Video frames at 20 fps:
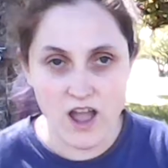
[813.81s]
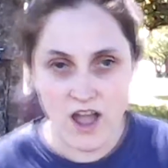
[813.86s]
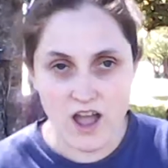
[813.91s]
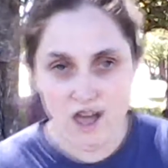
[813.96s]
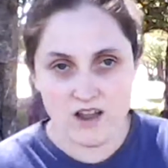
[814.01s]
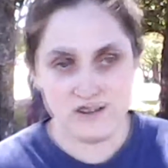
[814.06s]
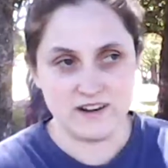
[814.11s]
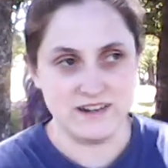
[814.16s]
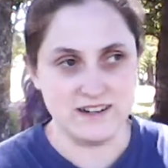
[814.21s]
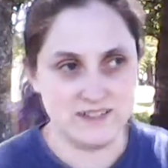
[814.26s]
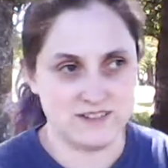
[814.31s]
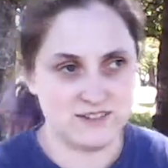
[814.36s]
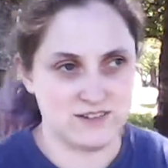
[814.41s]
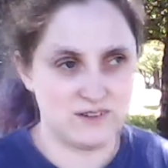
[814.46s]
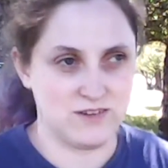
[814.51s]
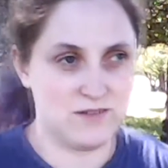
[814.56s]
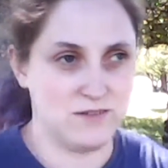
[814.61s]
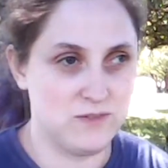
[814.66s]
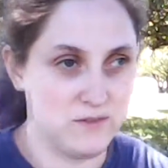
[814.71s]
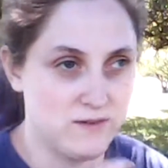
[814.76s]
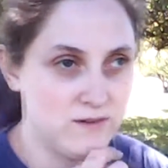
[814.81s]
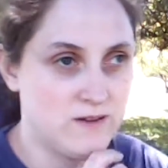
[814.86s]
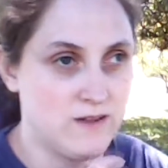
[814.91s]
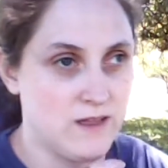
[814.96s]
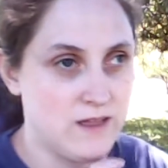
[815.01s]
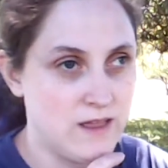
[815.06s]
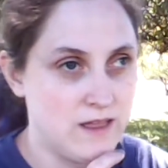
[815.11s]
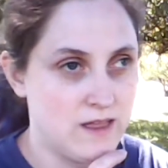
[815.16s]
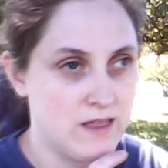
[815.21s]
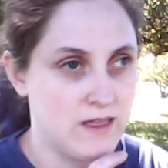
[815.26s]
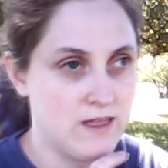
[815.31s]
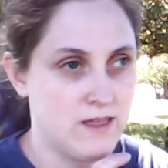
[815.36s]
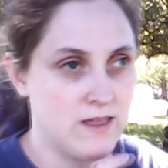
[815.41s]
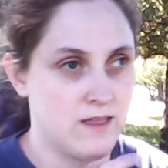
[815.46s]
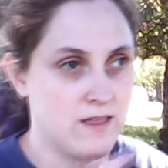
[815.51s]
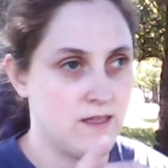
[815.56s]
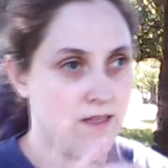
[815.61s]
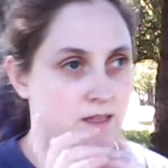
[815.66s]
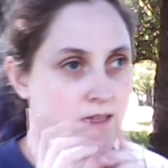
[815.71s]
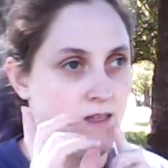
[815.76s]
Alright, so
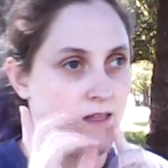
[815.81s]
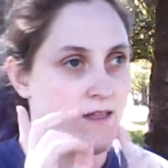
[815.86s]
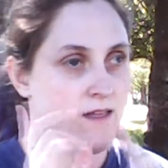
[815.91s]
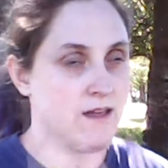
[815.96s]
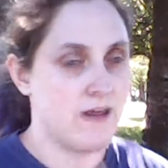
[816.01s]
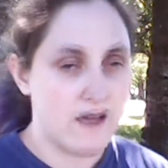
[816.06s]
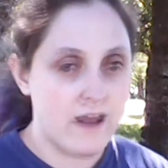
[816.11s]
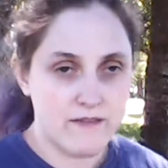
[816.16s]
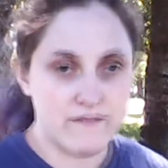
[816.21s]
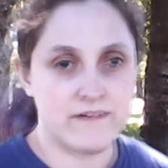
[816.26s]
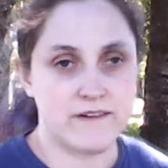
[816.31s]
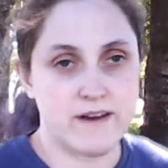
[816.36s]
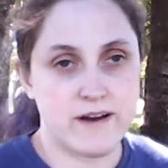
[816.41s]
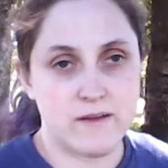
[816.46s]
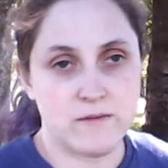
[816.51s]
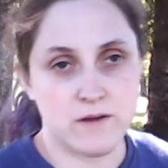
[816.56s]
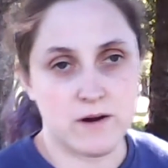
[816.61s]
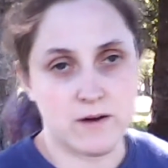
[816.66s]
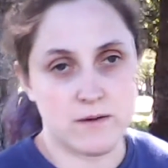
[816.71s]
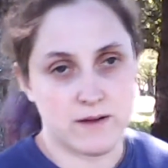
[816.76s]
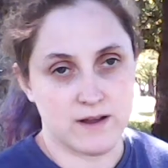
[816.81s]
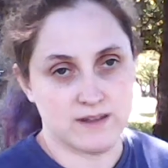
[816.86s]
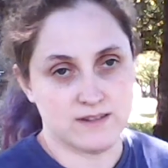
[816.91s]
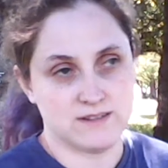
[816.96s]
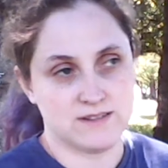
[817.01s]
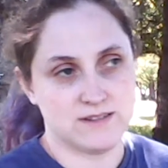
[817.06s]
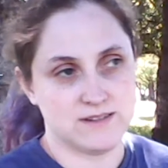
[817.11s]
I forgot where I was.